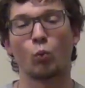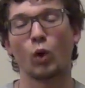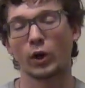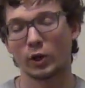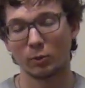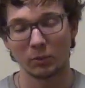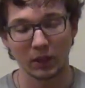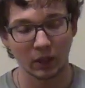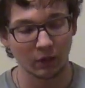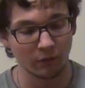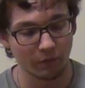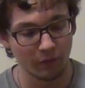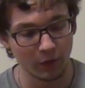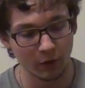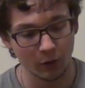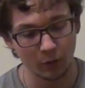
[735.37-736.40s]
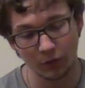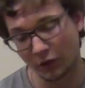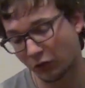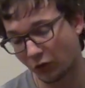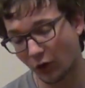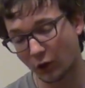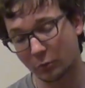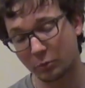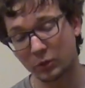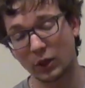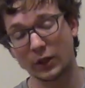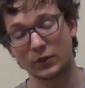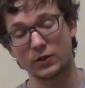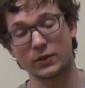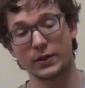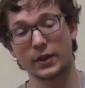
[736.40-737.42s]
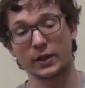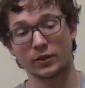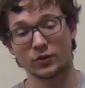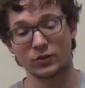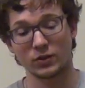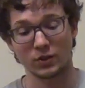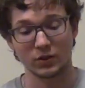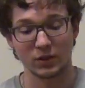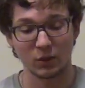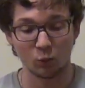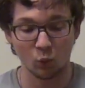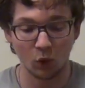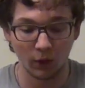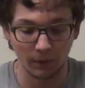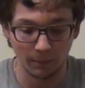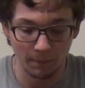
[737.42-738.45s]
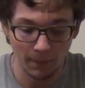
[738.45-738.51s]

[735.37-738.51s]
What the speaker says: what could be configured does not apply to the X61.